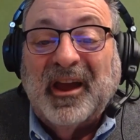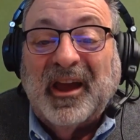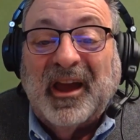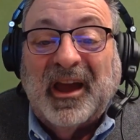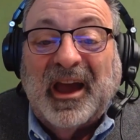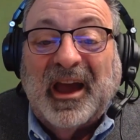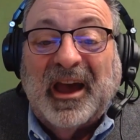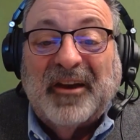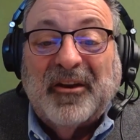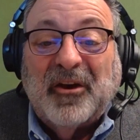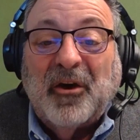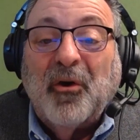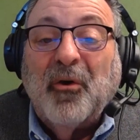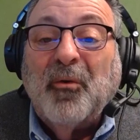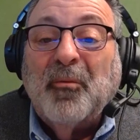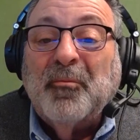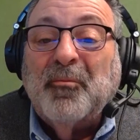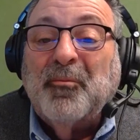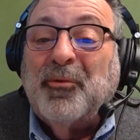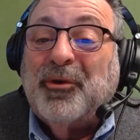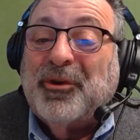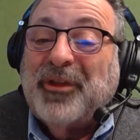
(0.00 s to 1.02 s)
at
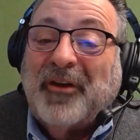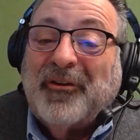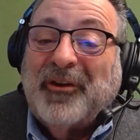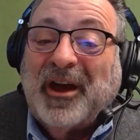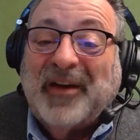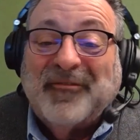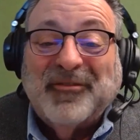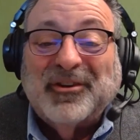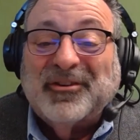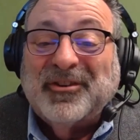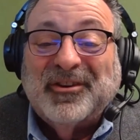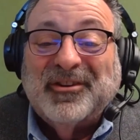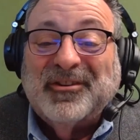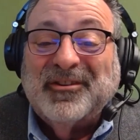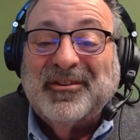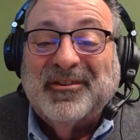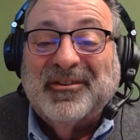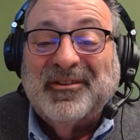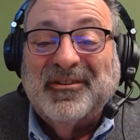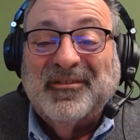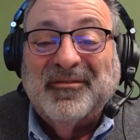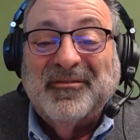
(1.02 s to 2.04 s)
home without having to
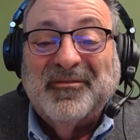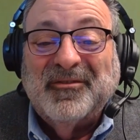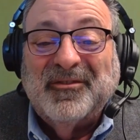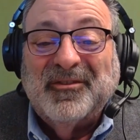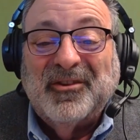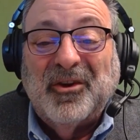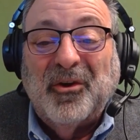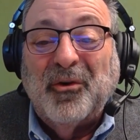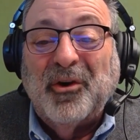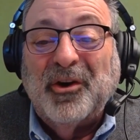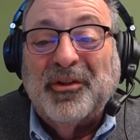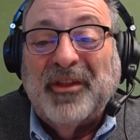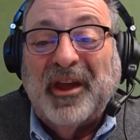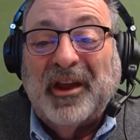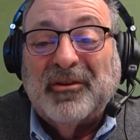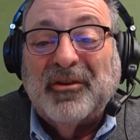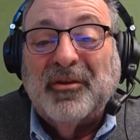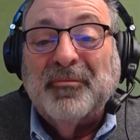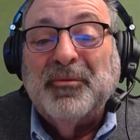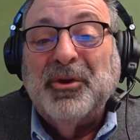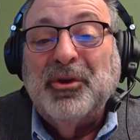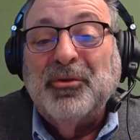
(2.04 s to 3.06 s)
go on that
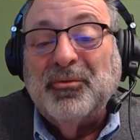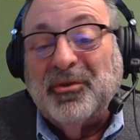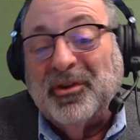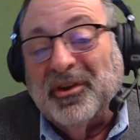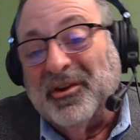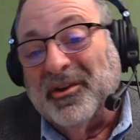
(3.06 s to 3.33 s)
commute.